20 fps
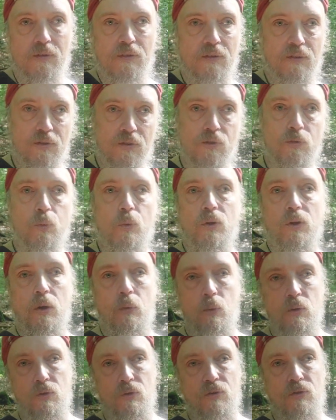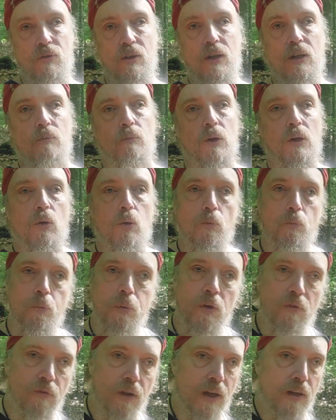This is what I want to say. We could
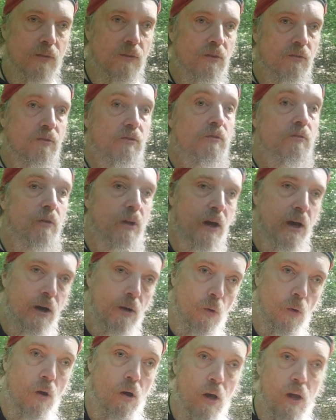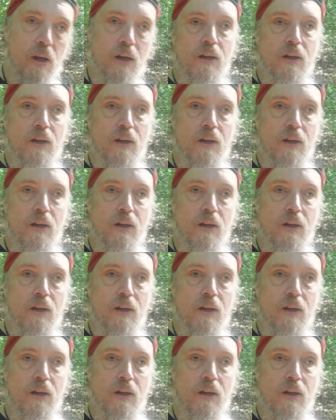prevent this now,